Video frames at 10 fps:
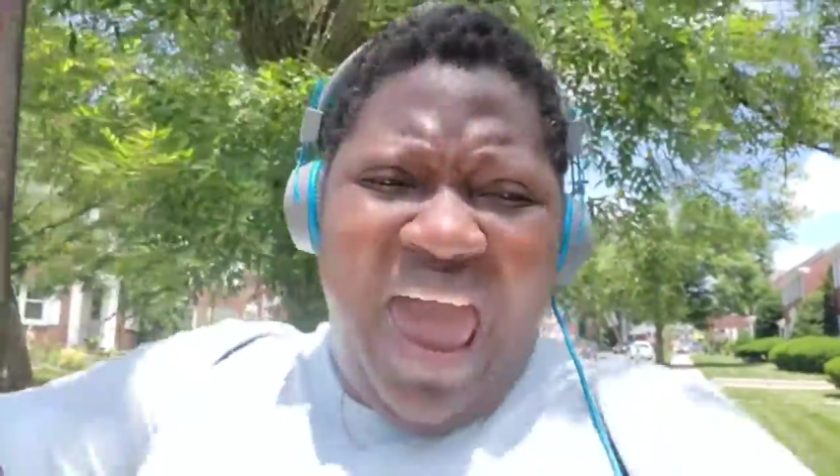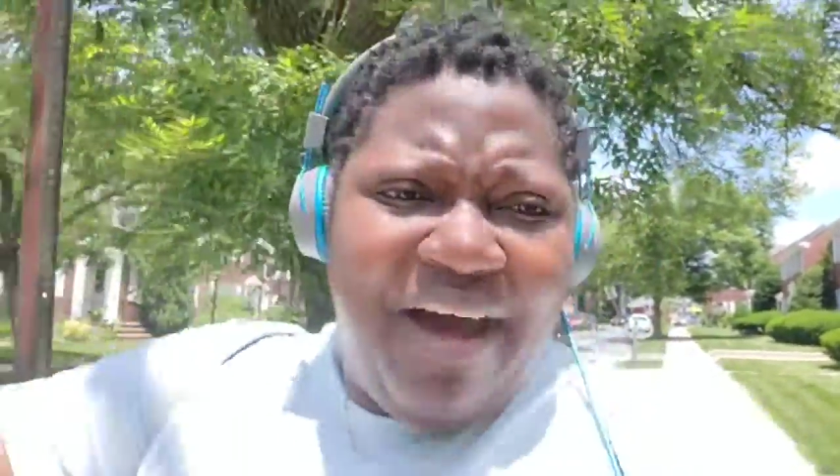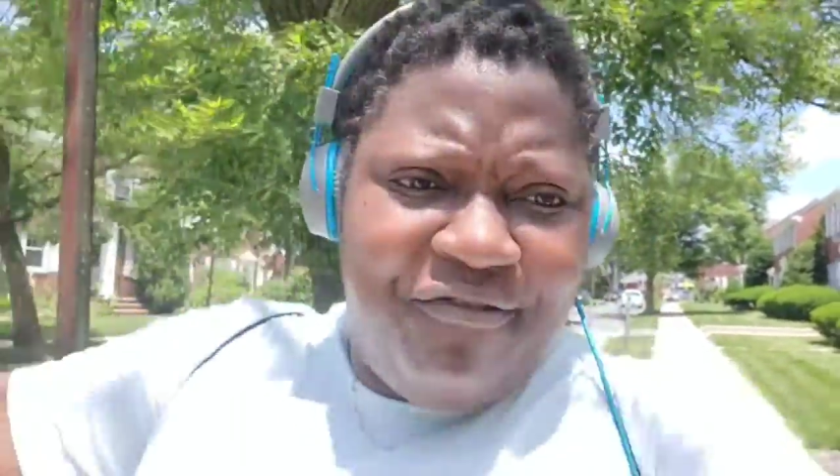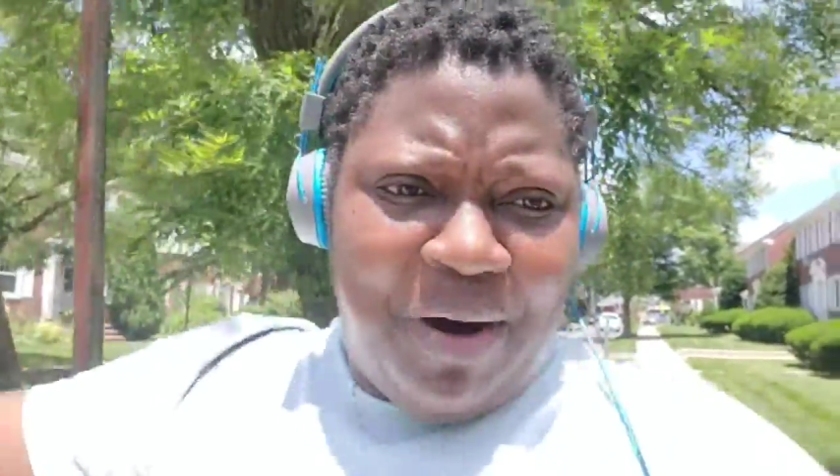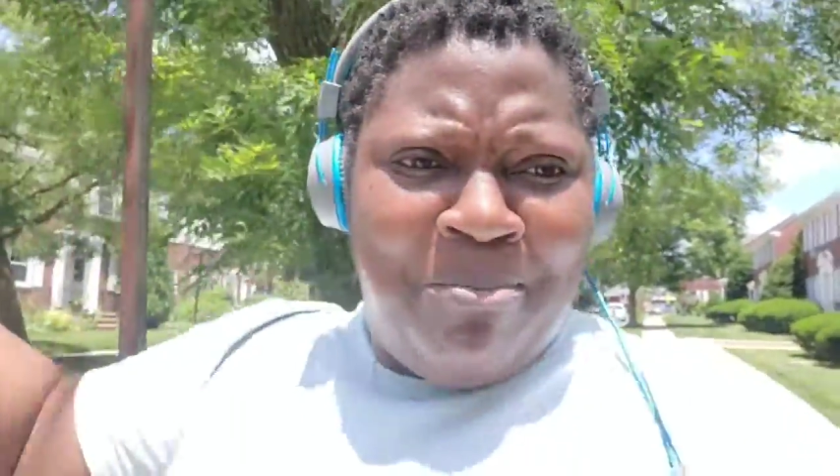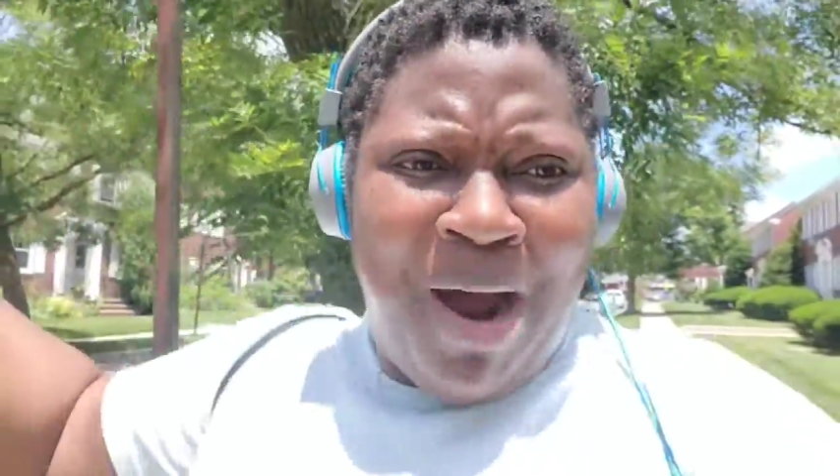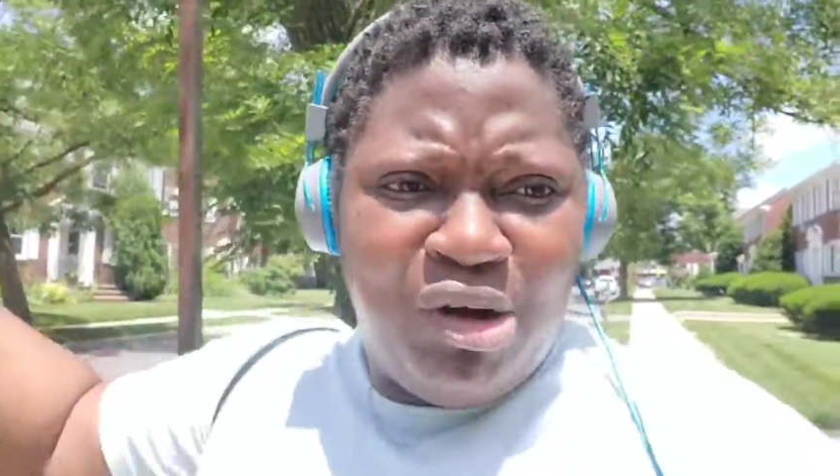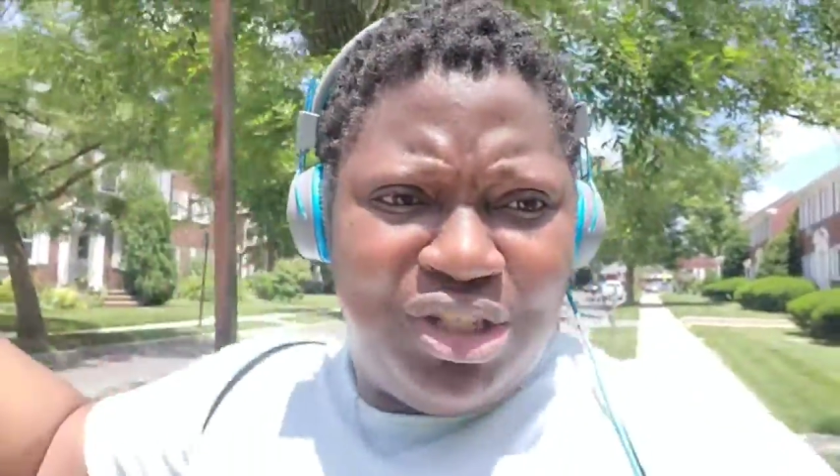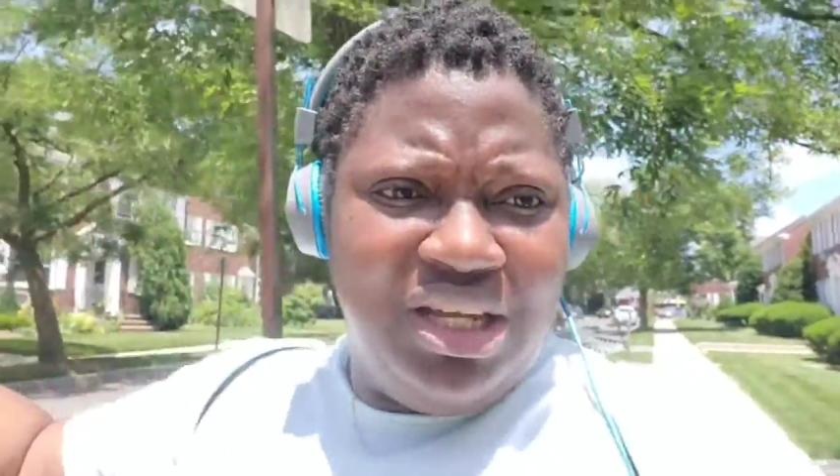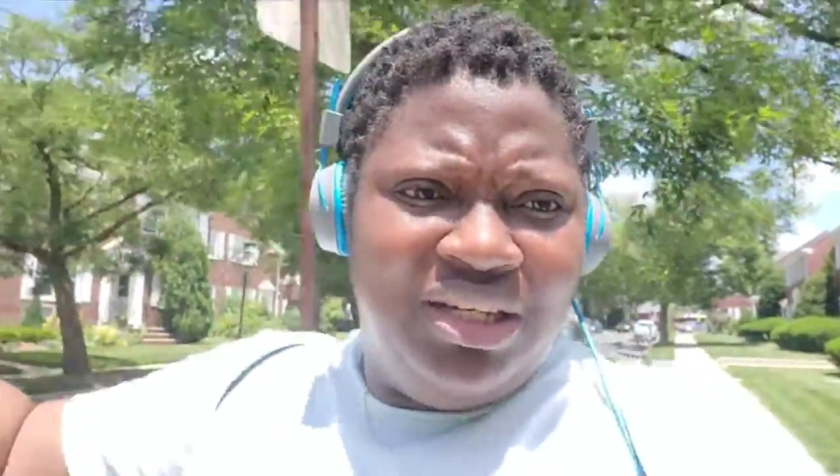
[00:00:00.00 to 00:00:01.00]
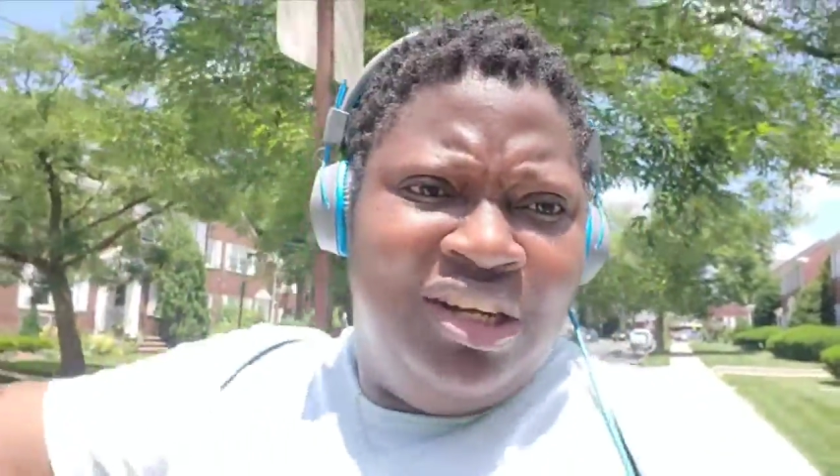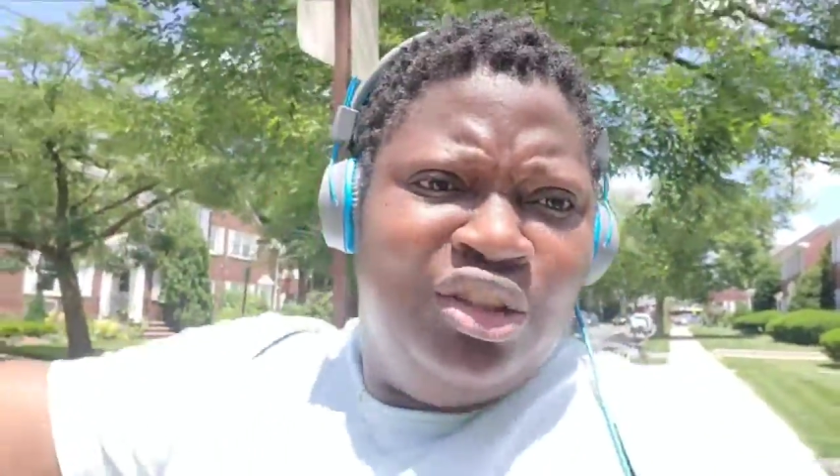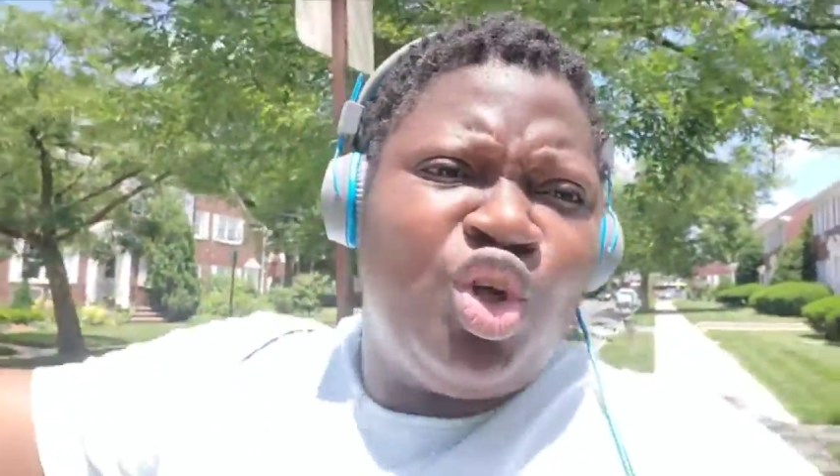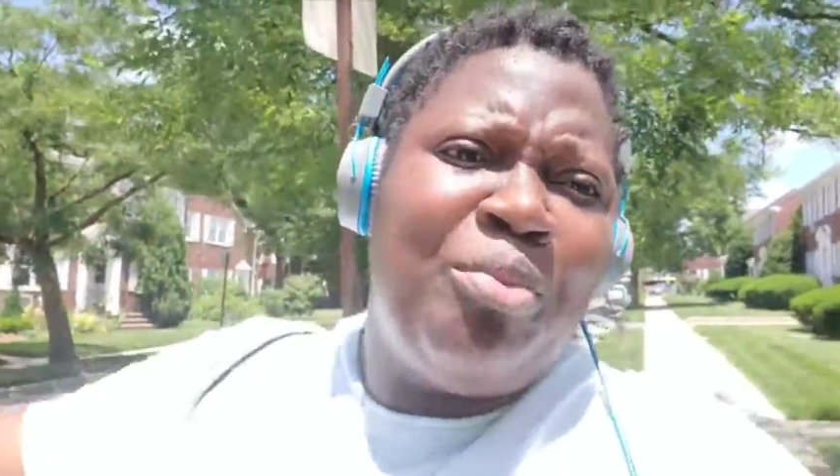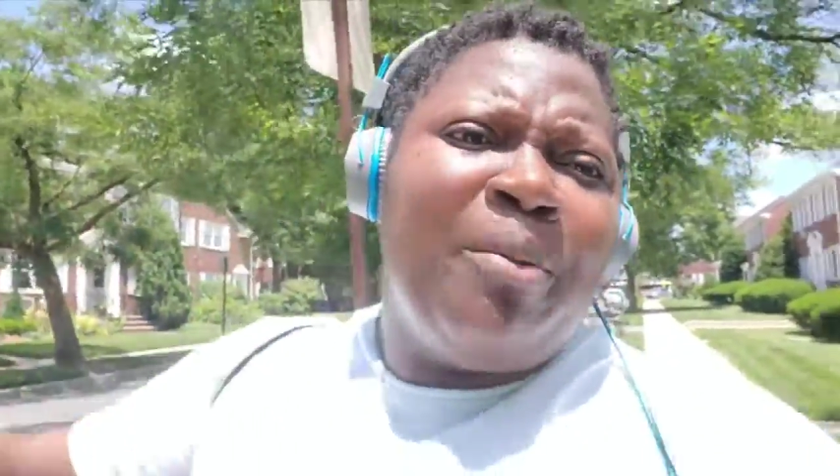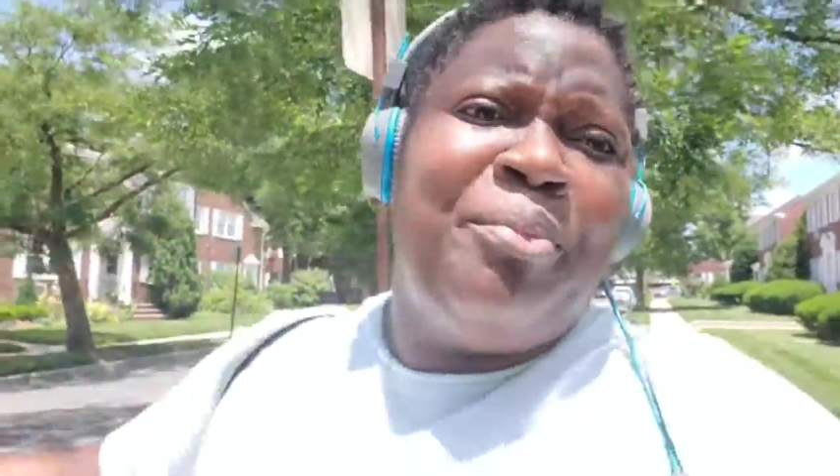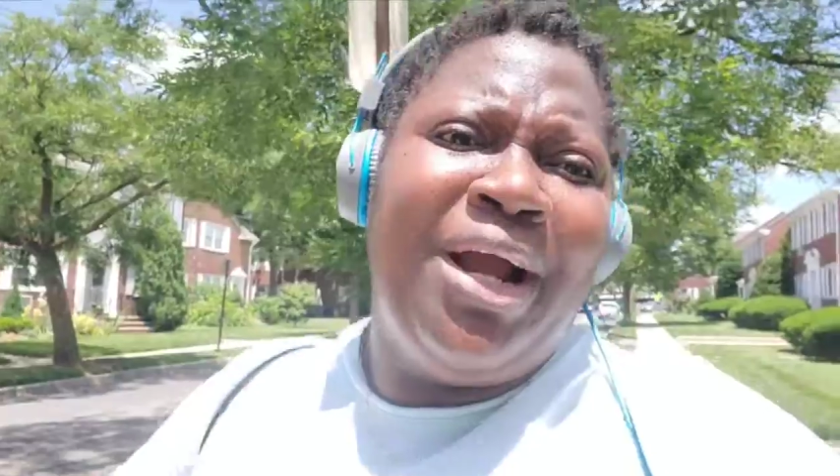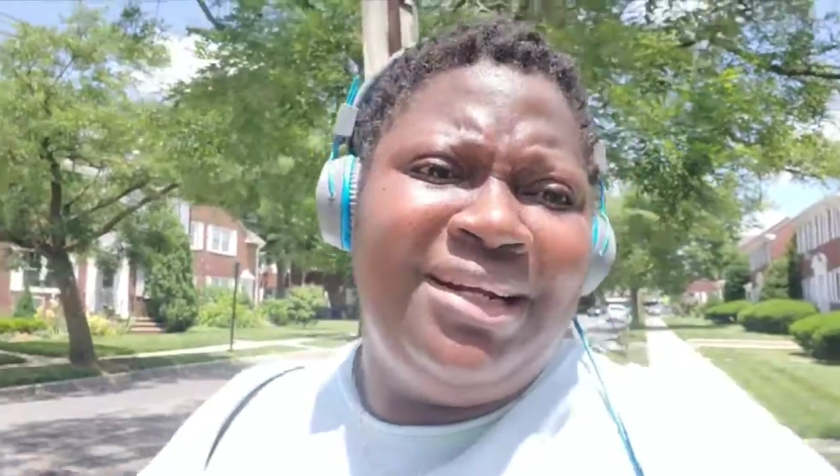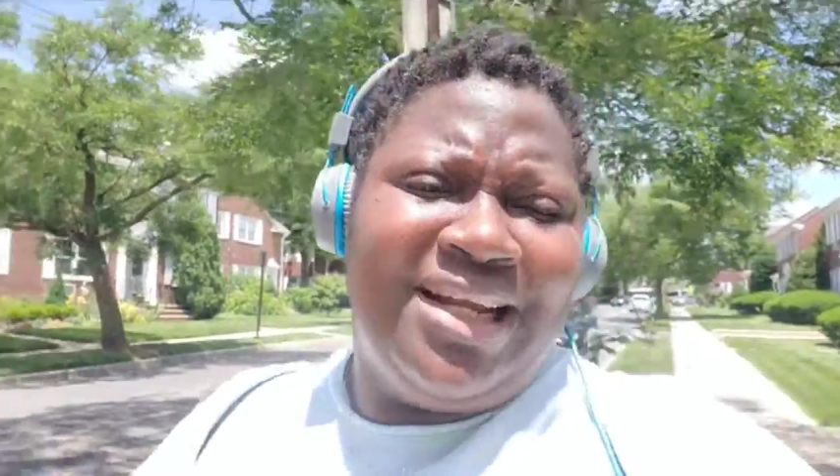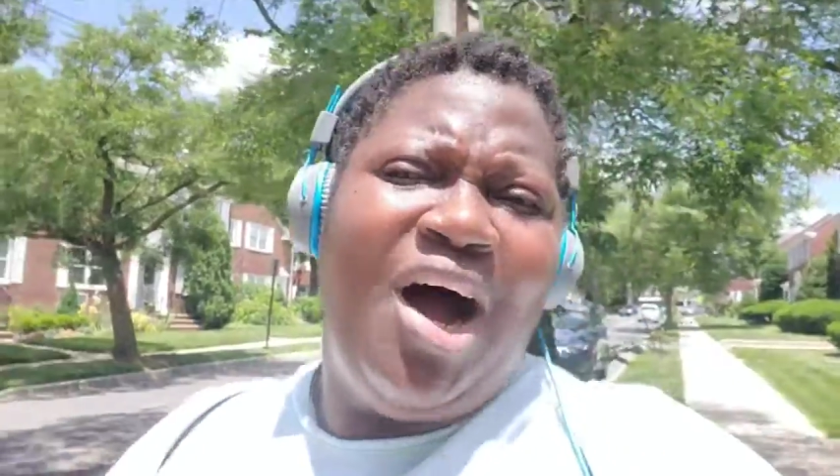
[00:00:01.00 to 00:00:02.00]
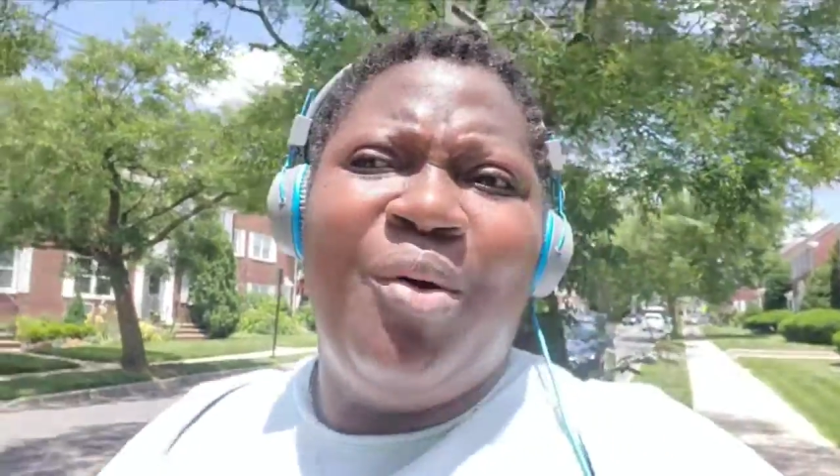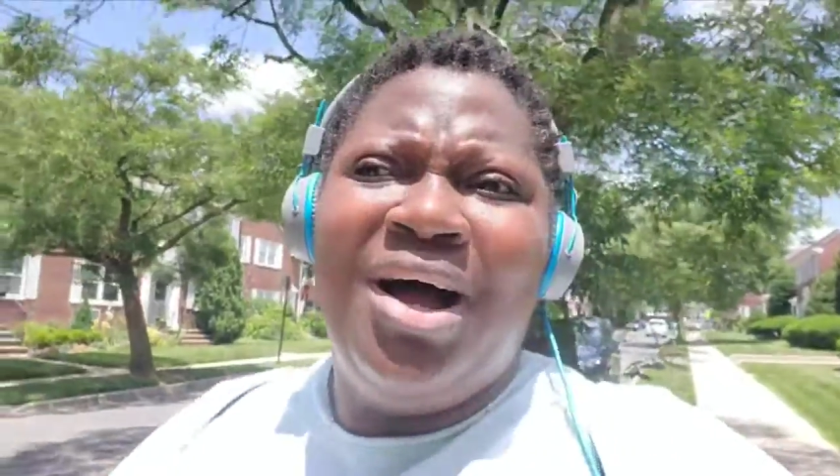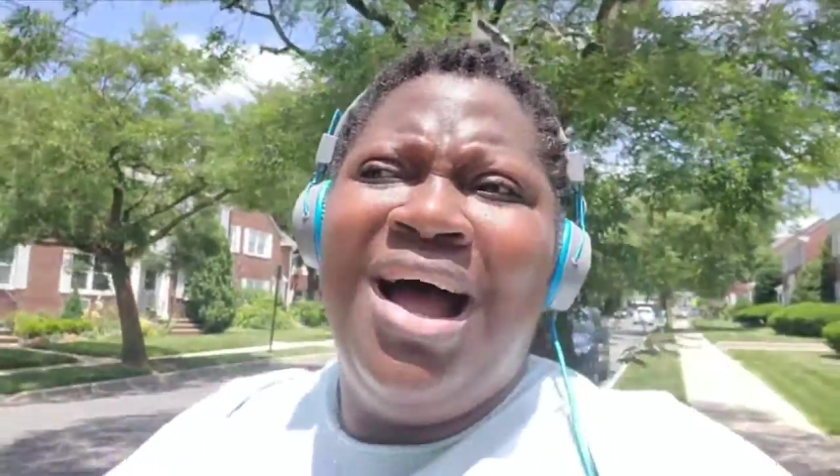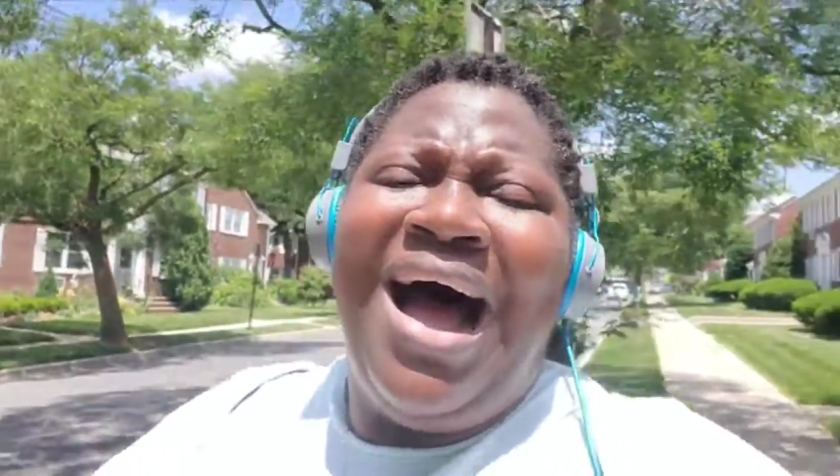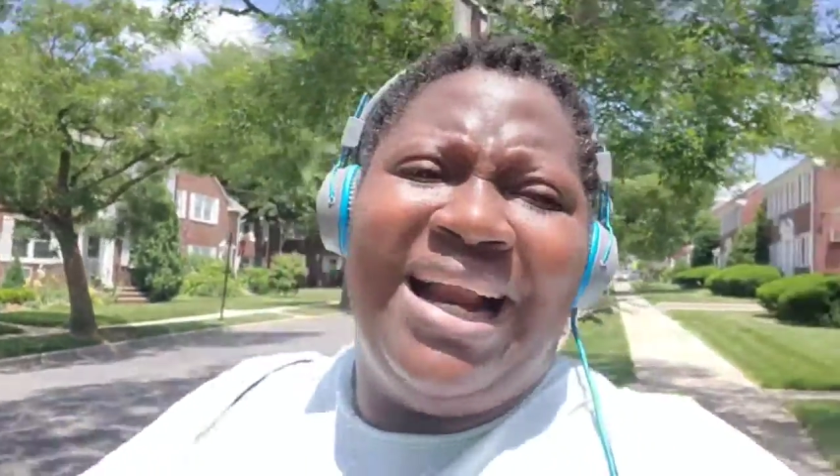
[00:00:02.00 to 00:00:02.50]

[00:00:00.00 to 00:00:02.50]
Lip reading: every mountain to be brought down,